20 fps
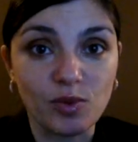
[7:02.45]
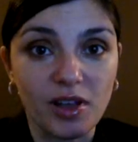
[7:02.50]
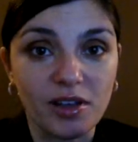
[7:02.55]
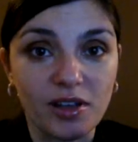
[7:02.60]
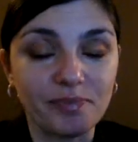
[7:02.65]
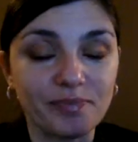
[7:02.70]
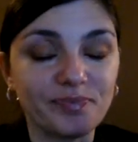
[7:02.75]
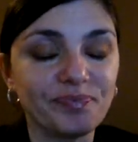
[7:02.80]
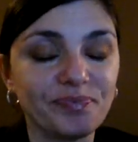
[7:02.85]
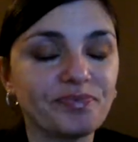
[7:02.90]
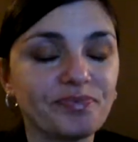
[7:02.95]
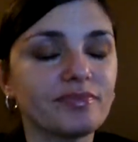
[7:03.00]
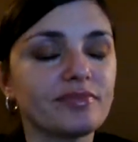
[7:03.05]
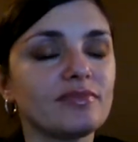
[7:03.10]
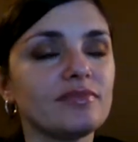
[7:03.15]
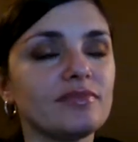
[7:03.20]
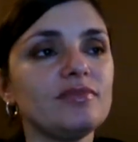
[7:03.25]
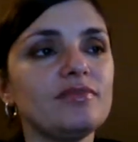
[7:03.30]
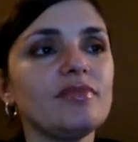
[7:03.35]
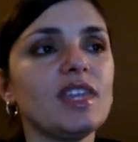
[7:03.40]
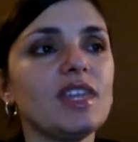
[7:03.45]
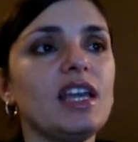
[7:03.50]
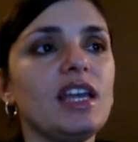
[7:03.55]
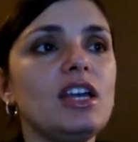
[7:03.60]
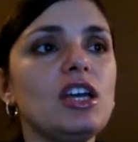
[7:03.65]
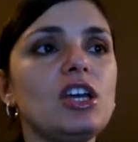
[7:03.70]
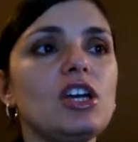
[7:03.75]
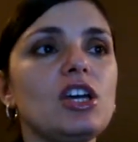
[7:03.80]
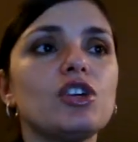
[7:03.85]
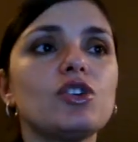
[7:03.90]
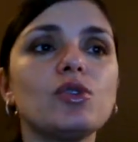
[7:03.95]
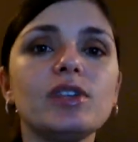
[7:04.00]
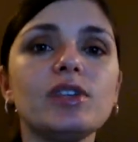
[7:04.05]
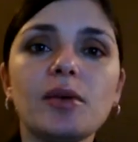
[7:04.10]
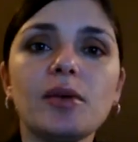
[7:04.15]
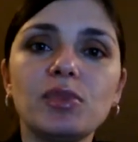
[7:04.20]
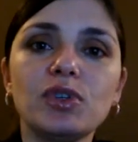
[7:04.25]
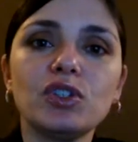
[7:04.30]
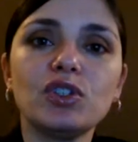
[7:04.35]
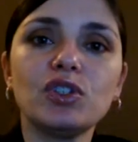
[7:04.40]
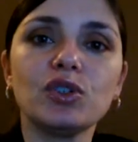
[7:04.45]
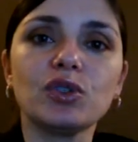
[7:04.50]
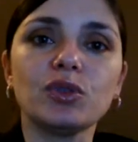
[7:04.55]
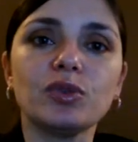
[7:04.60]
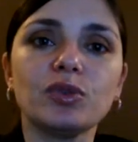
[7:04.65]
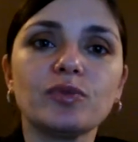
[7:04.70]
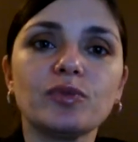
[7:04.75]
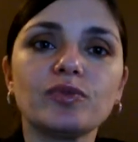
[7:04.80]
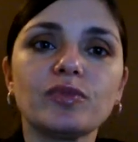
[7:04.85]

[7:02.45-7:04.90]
one. Rule number 2.